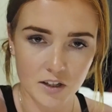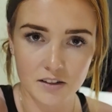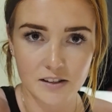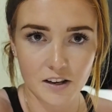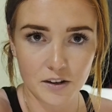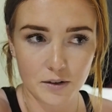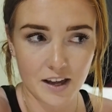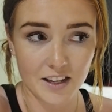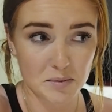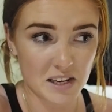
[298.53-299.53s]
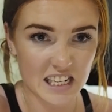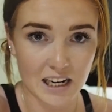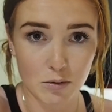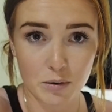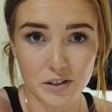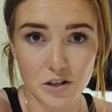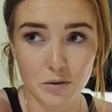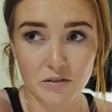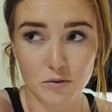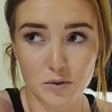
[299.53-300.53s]
So yeah, that's basically what we're doing.
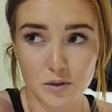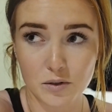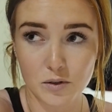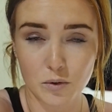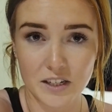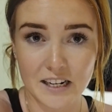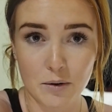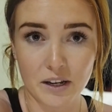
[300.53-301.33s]
We've all sorted it now.